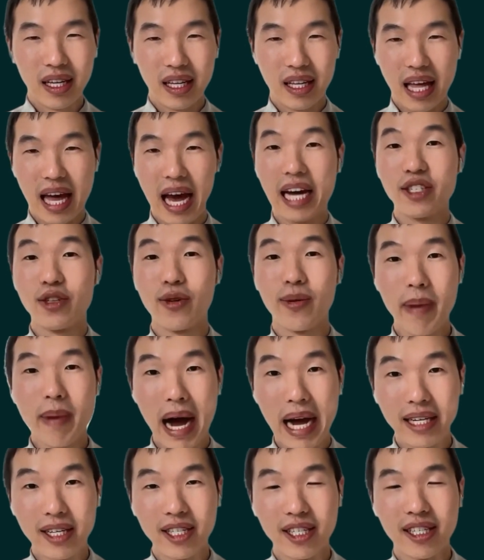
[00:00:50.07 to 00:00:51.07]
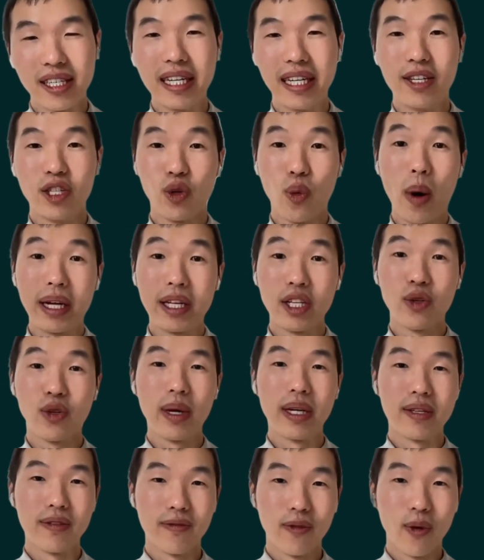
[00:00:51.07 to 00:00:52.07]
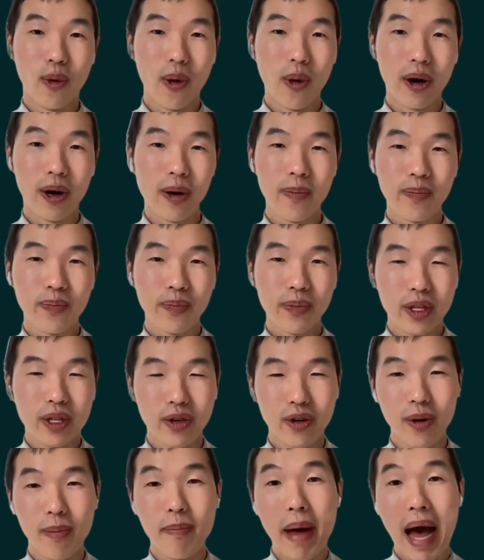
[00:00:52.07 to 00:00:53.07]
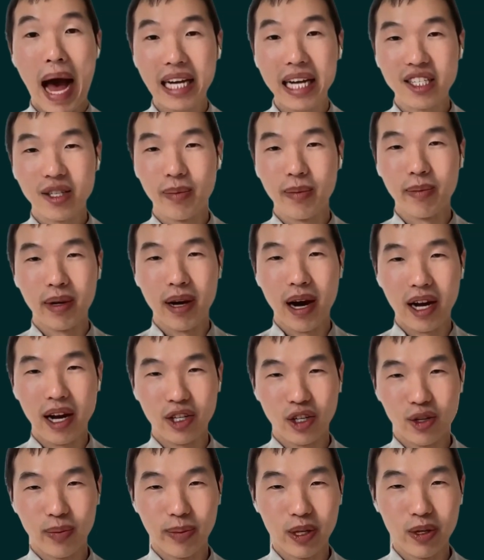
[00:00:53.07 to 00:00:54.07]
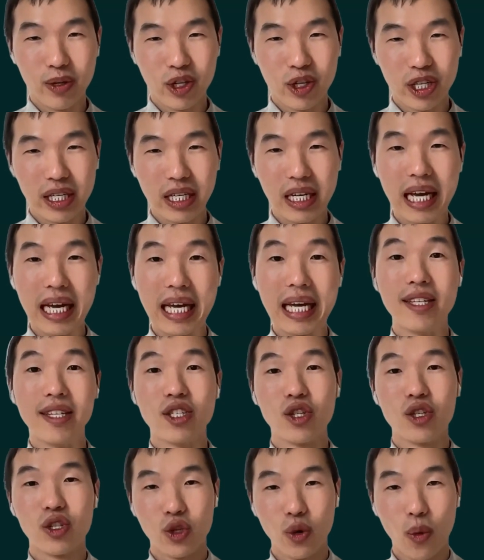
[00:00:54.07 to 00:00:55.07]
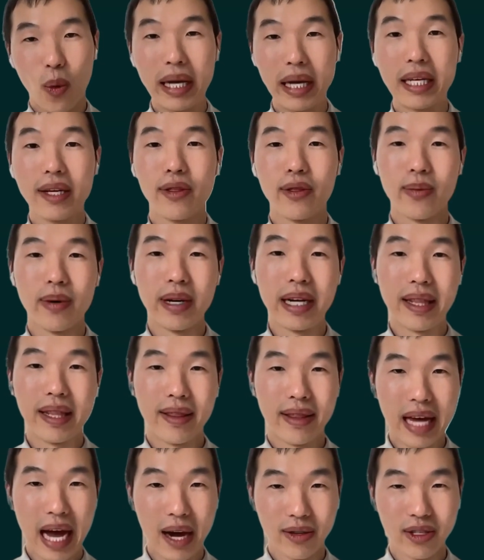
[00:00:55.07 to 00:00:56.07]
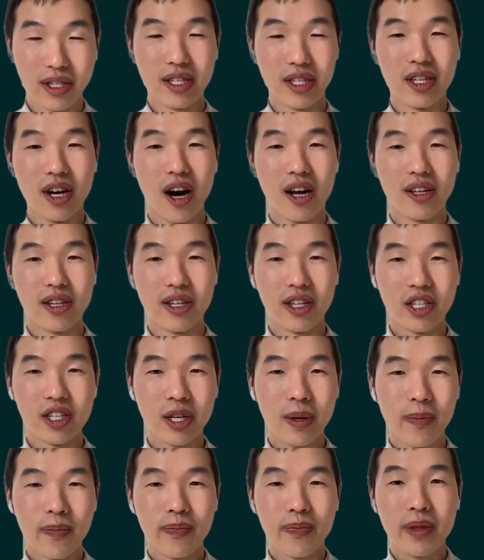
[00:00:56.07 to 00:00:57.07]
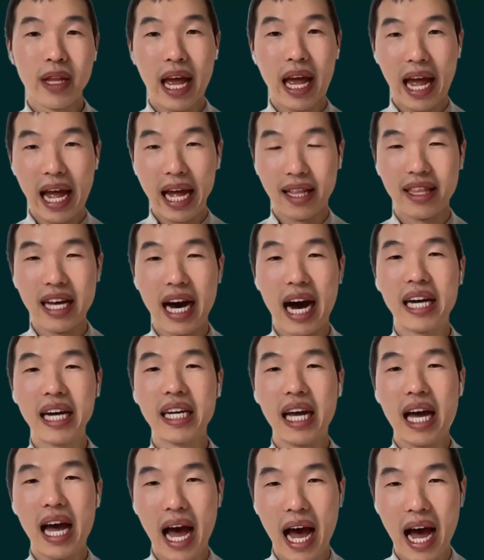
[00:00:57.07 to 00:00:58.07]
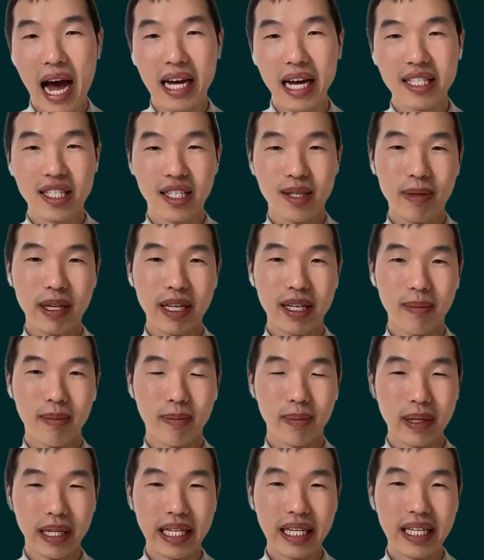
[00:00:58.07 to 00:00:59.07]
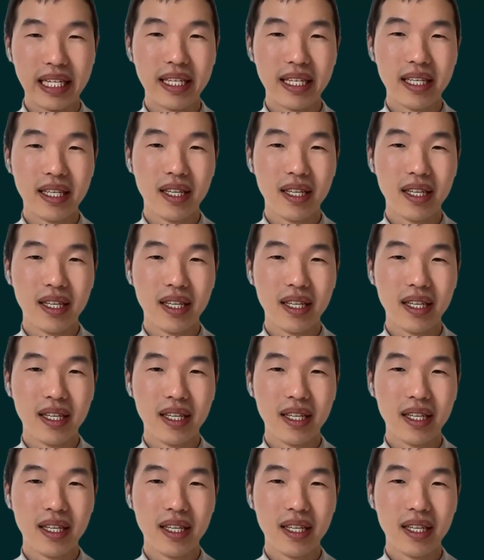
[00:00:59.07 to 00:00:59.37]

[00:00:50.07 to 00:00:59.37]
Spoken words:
As a reminder, in 2024, your maximum contribution is $23,000. And that has to be completed